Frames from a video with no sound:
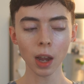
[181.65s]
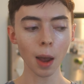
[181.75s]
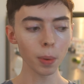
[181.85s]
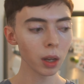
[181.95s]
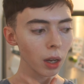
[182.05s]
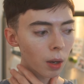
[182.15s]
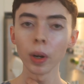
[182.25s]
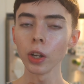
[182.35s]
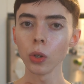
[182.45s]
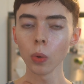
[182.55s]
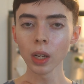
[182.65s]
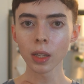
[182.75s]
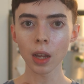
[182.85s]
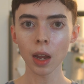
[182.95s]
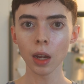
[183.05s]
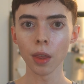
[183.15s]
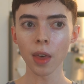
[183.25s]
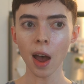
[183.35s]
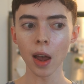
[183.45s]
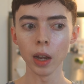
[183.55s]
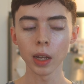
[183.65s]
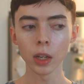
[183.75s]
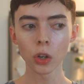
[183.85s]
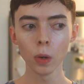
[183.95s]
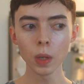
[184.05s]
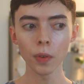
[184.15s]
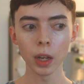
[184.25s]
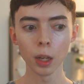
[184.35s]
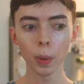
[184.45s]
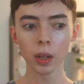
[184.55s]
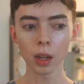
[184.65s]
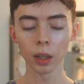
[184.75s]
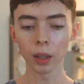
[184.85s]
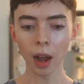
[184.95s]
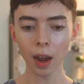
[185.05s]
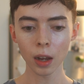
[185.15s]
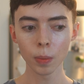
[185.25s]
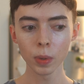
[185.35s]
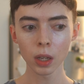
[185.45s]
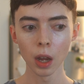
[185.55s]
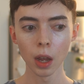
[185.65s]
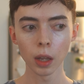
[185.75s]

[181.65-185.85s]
happening. But I do wanna say that in terms of independent labs,